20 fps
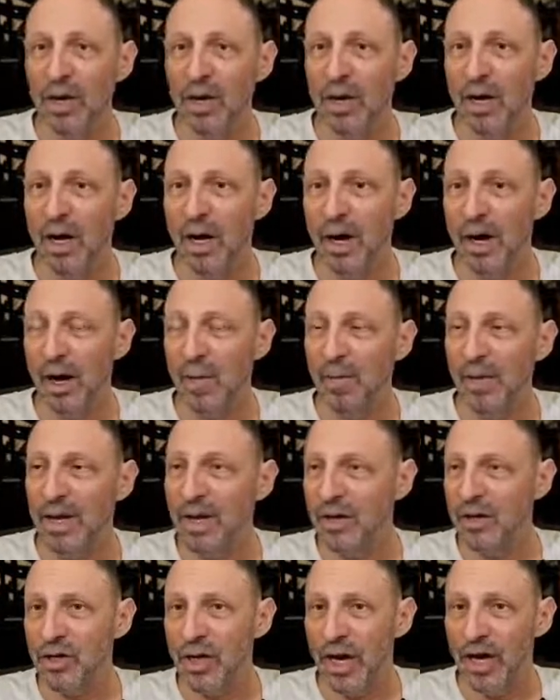making
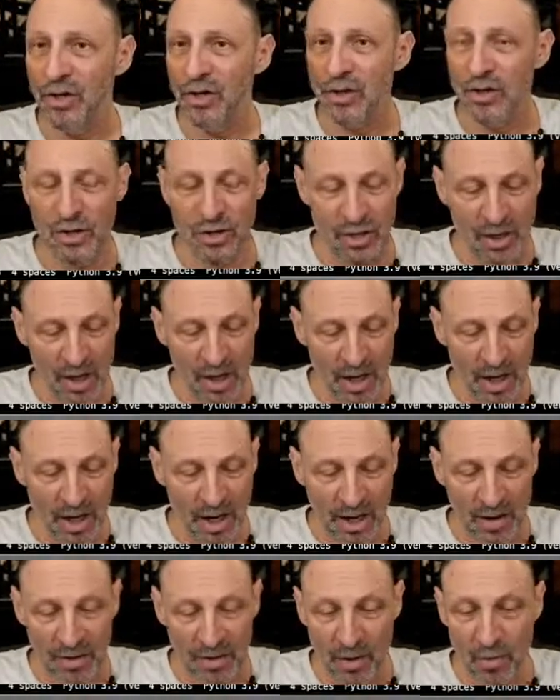changes,
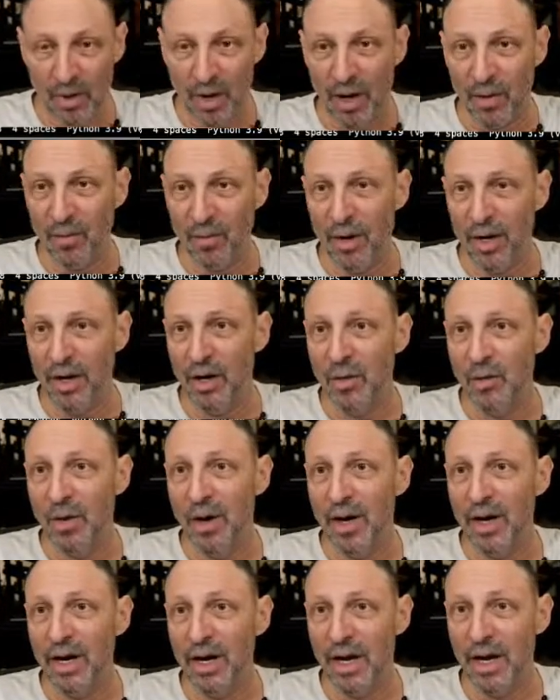and then when I'm ready to run
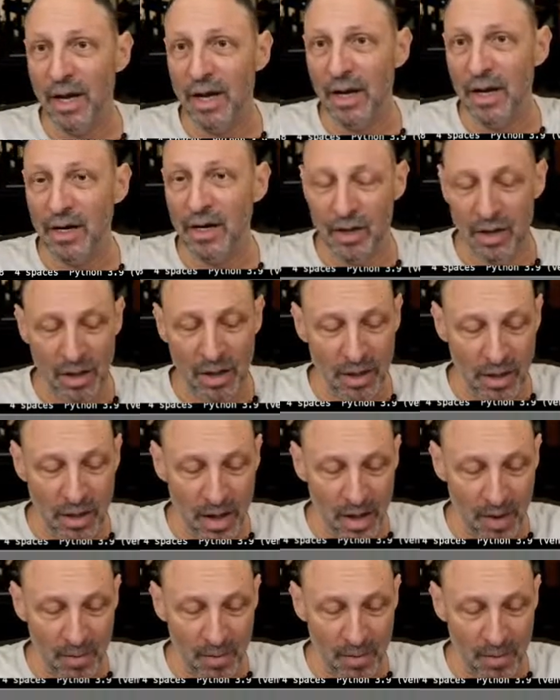it again,
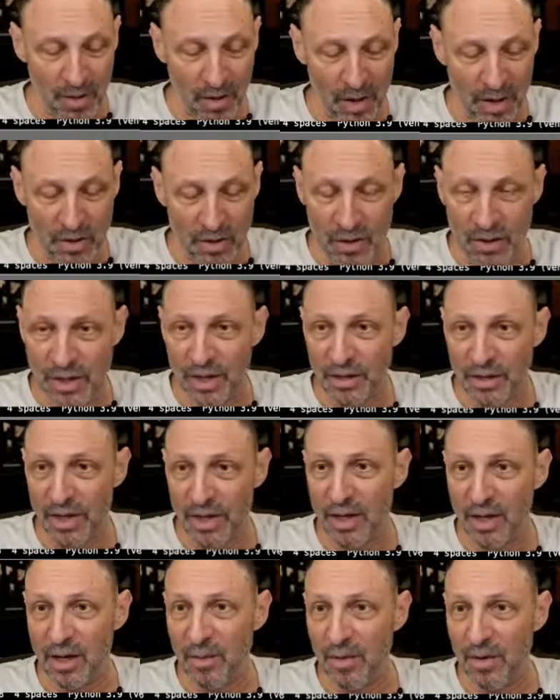I just hit that
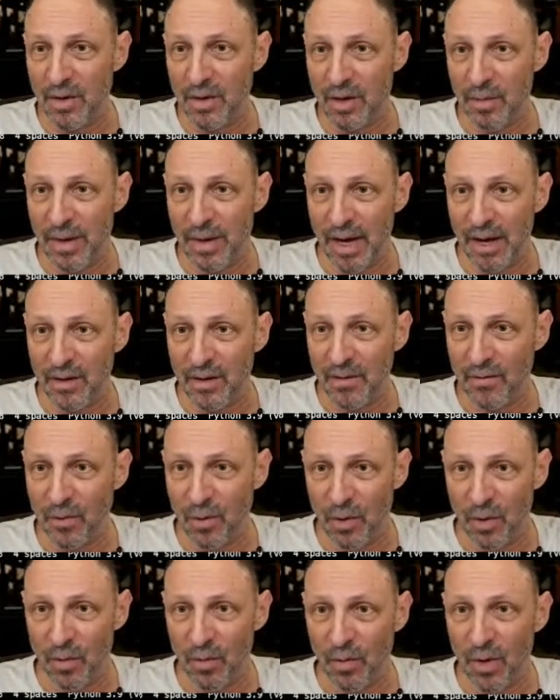command
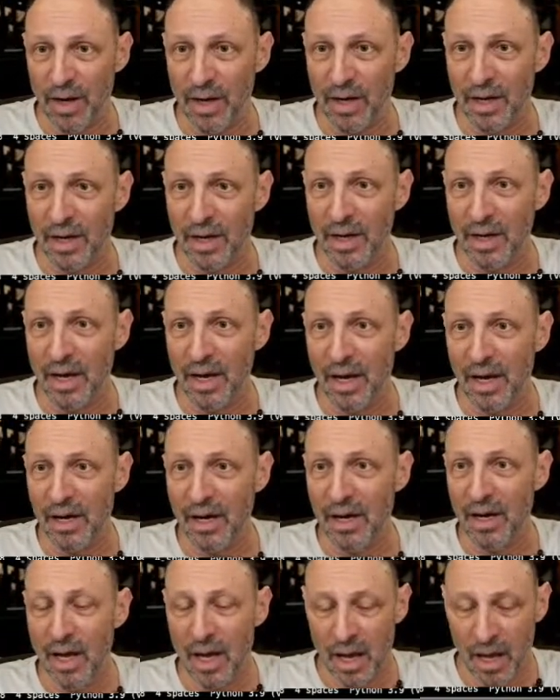for running it again.
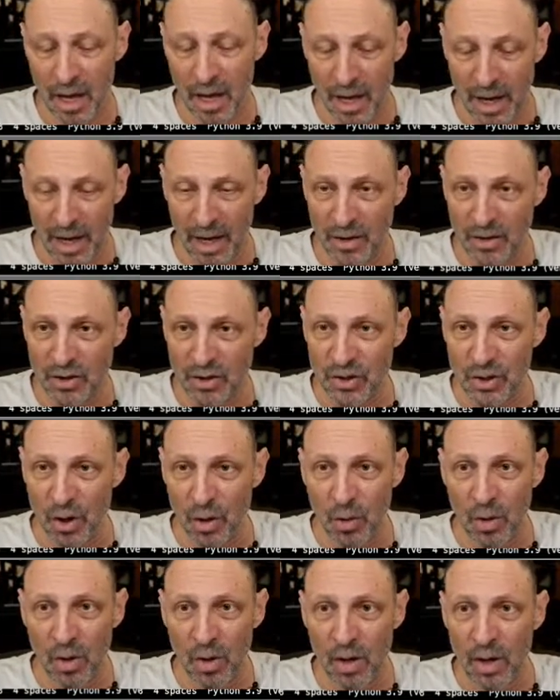And so,